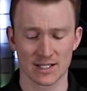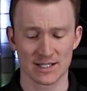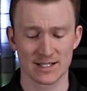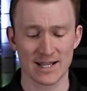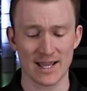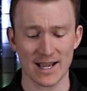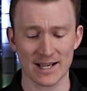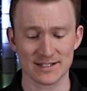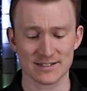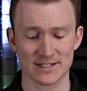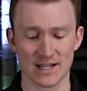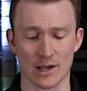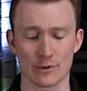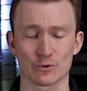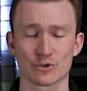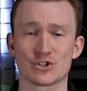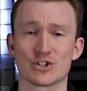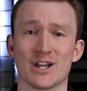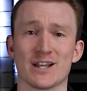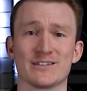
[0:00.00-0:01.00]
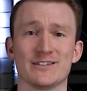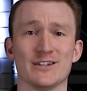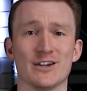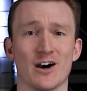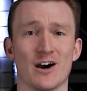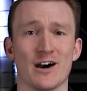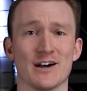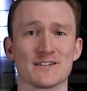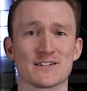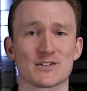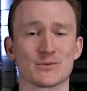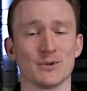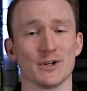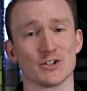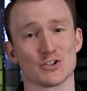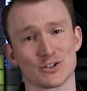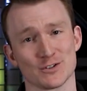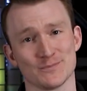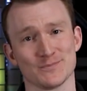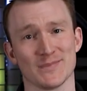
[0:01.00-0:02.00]
Next, I will check the on
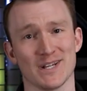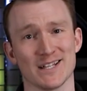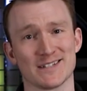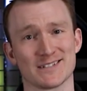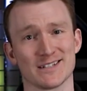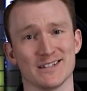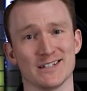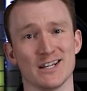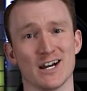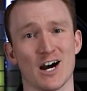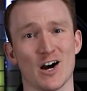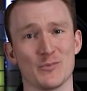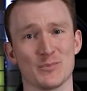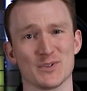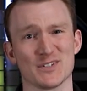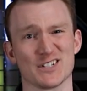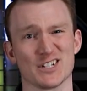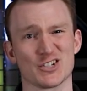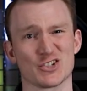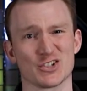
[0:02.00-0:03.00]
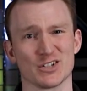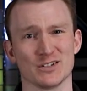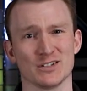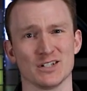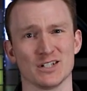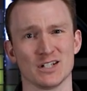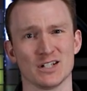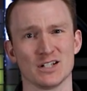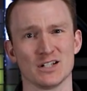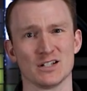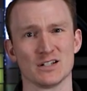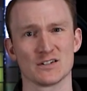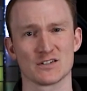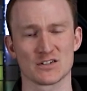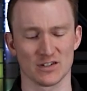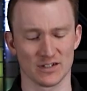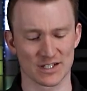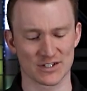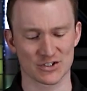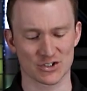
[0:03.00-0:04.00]
switch. It's in the off position,
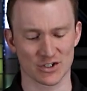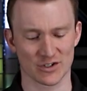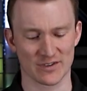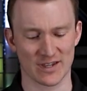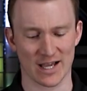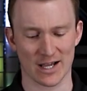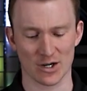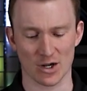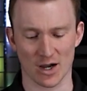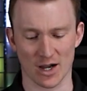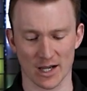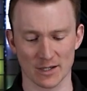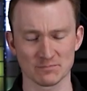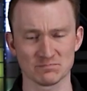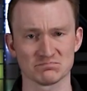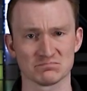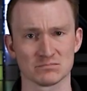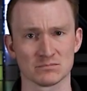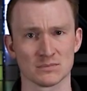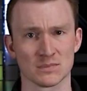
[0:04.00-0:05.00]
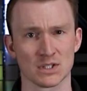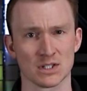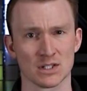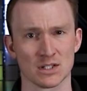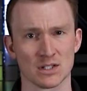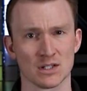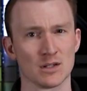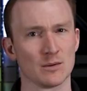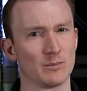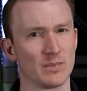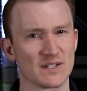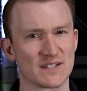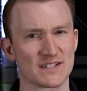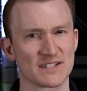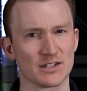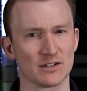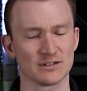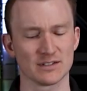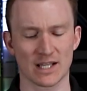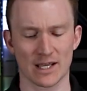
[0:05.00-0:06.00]
so let's turn that on. But
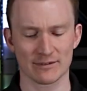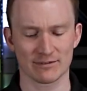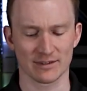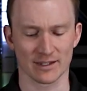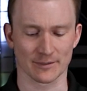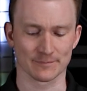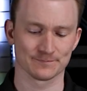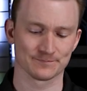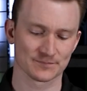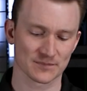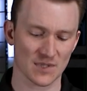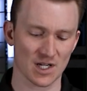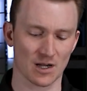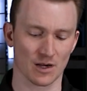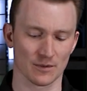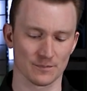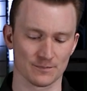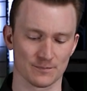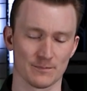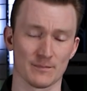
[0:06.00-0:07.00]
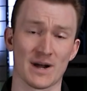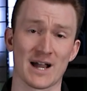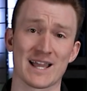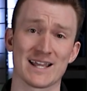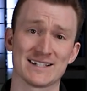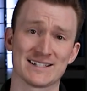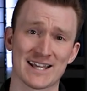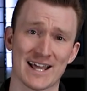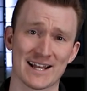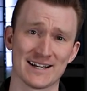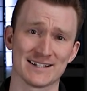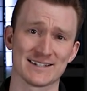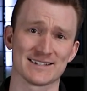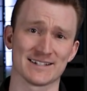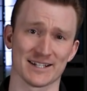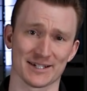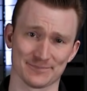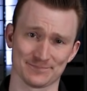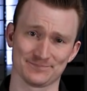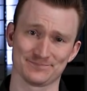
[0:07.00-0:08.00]
still nothing. Oh, my antenna's
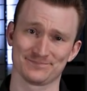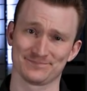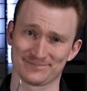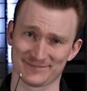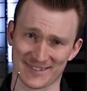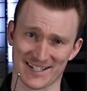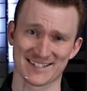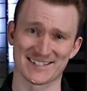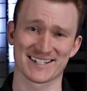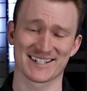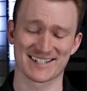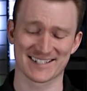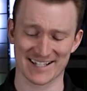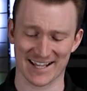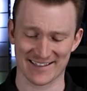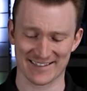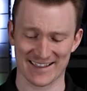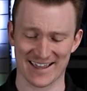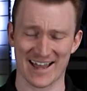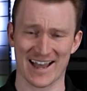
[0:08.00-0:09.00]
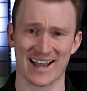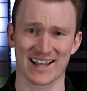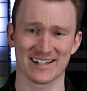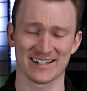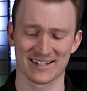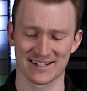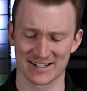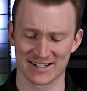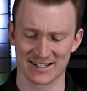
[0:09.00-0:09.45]
in. Let's extend that.